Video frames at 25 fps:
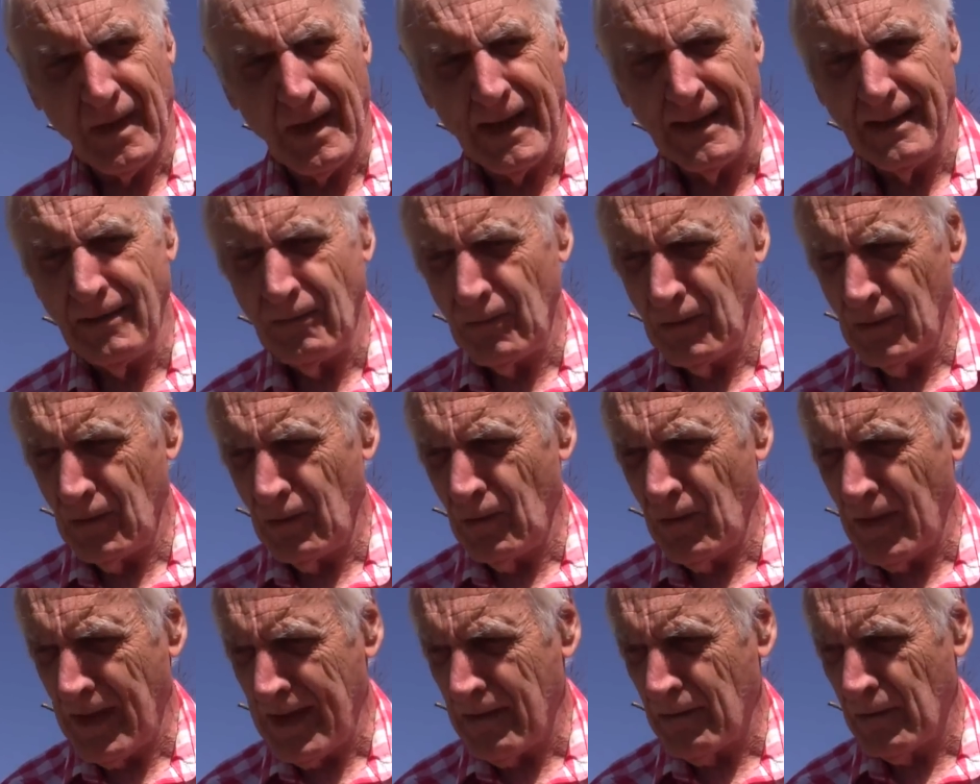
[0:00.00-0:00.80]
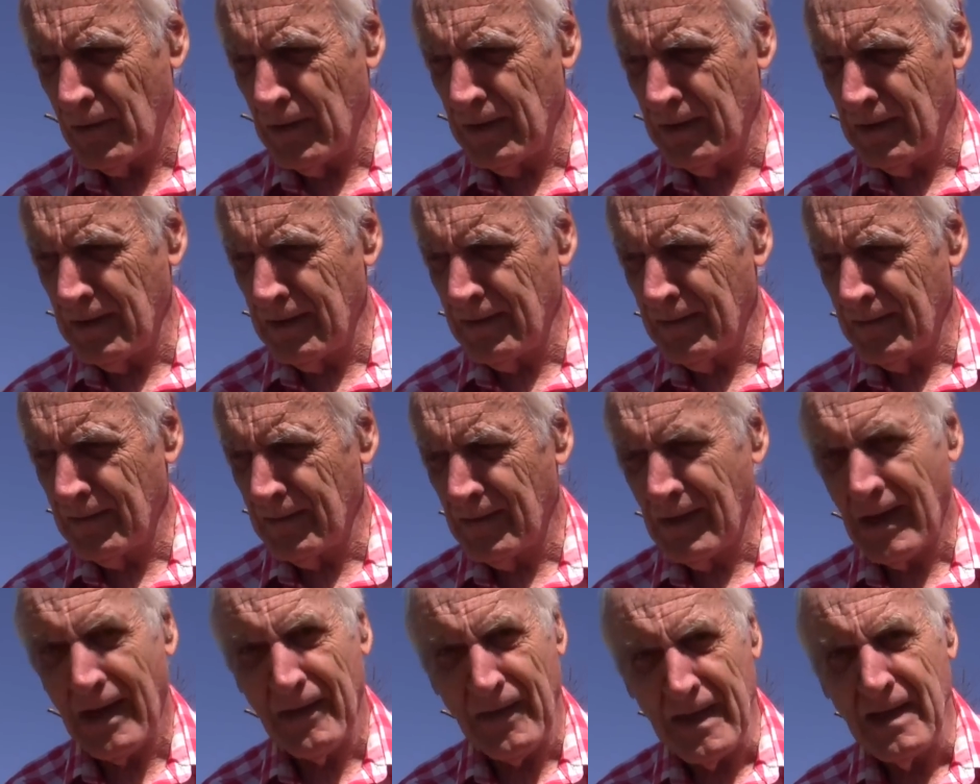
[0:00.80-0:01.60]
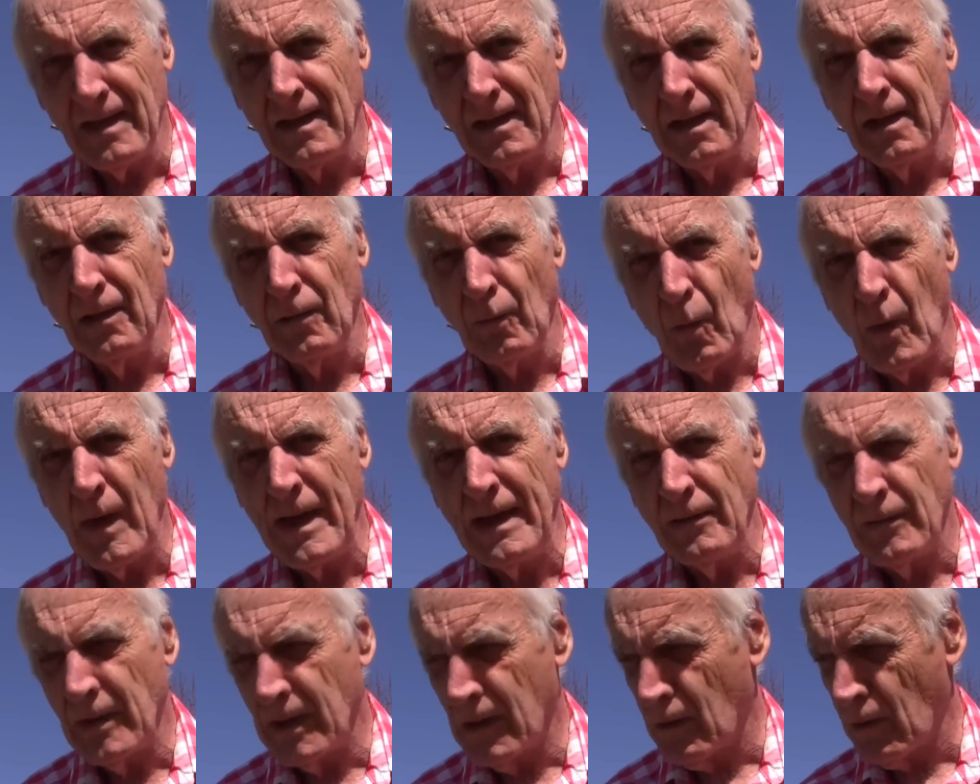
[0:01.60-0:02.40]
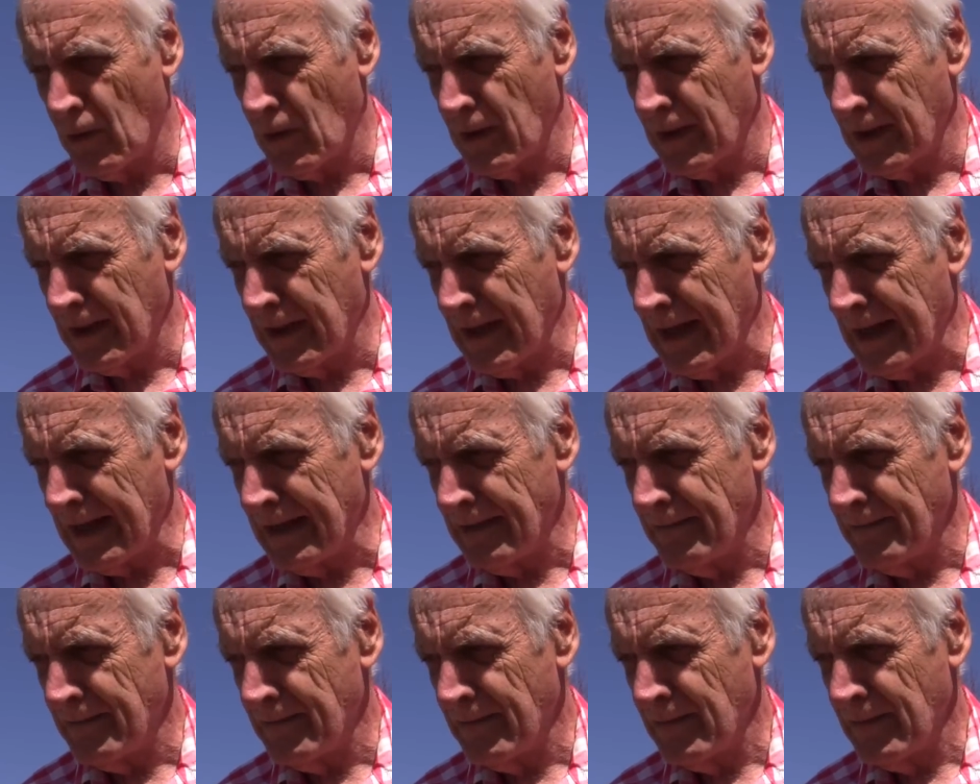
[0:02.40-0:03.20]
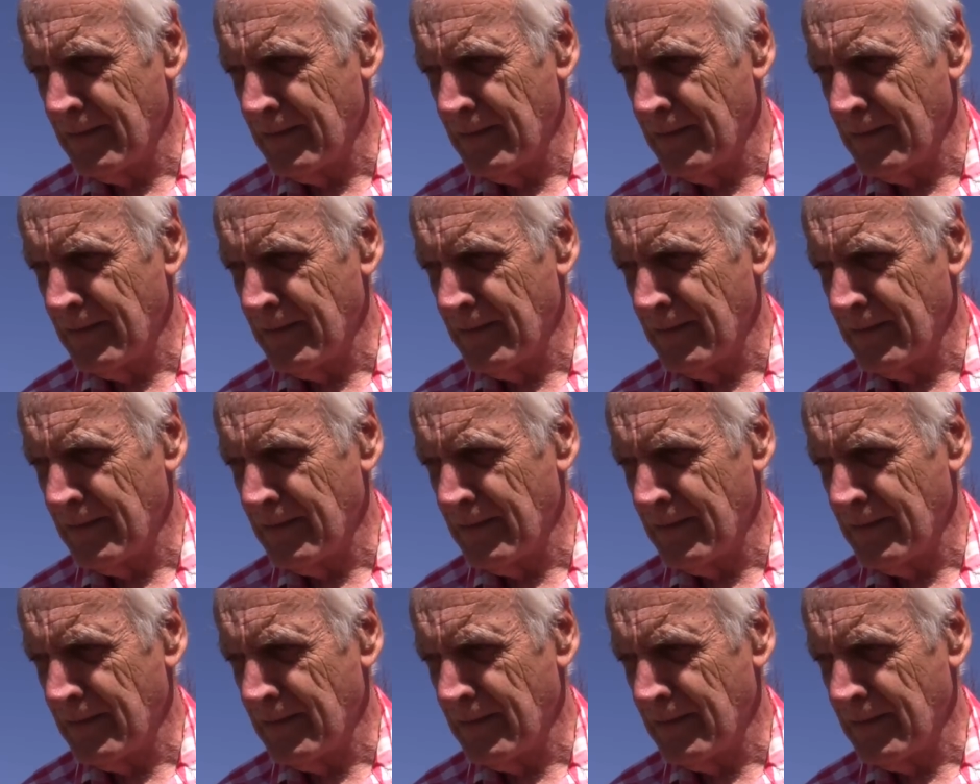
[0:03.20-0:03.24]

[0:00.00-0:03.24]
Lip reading: I don't know that one. I think Lil Wayne recorded that."